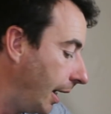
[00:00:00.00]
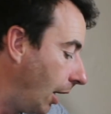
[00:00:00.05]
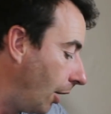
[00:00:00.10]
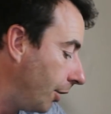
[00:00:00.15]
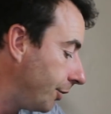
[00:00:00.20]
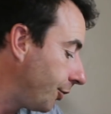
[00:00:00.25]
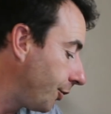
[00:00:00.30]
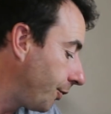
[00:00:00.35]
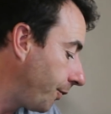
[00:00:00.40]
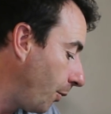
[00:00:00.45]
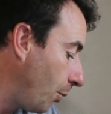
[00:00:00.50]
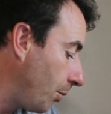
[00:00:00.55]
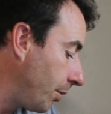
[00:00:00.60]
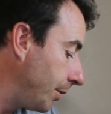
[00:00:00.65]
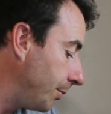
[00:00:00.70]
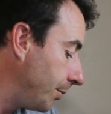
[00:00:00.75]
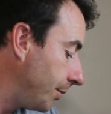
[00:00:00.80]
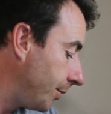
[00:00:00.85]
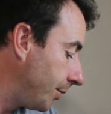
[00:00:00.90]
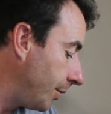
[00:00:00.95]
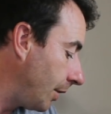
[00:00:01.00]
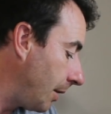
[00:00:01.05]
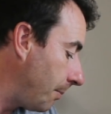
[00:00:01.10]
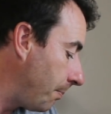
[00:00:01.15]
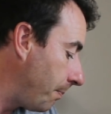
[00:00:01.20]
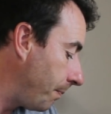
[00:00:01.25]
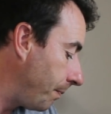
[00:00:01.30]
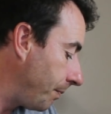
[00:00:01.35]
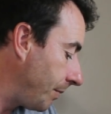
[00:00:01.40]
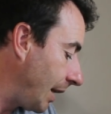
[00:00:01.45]
I just thought it was
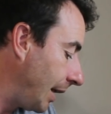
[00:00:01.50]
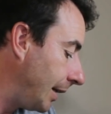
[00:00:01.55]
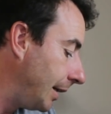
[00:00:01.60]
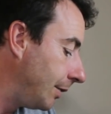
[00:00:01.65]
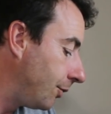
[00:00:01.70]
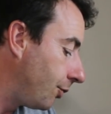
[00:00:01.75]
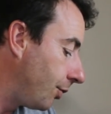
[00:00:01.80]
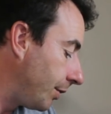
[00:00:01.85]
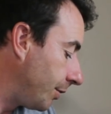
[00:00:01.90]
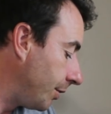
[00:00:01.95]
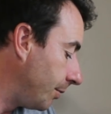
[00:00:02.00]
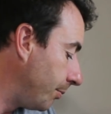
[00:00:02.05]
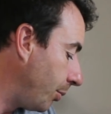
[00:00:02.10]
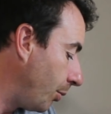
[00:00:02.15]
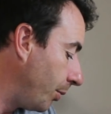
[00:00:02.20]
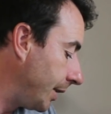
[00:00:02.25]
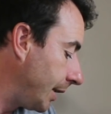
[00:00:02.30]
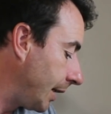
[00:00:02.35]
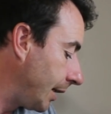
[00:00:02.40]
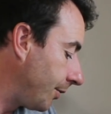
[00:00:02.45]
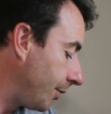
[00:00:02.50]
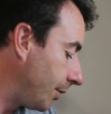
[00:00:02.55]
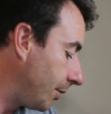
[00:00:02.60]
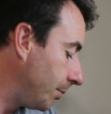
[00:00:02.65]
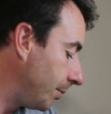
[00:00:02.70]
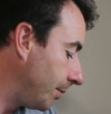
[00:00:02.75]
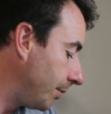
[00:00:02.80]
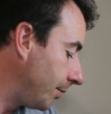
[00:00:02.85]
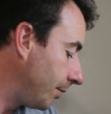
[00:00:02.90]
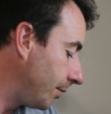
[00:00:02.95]
an interesting point as I
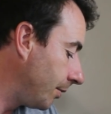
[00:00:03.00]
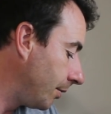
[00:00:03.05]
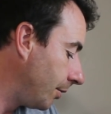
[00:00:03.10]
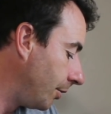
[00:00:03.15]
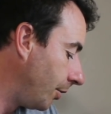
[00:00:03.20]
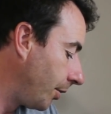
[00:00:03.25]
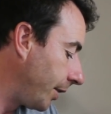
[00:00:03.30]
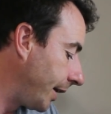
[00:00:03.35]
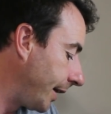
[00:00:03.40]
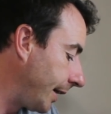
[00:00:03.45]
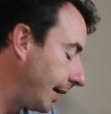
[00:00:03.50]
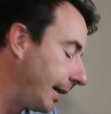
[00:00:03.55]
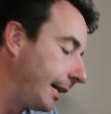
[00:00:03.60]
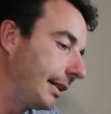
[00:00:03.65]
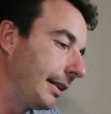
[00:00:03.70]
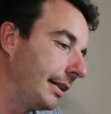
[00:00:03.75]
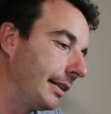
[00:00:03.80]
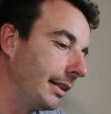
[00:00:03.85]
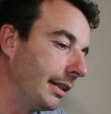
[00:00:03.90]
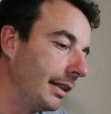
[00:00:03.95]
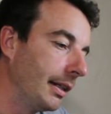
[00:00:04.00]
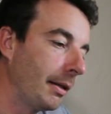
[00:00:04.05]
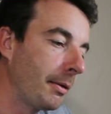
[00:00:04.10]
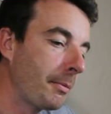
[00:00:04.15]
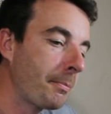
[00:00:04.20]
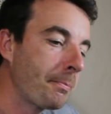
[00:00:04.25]
was looking at it that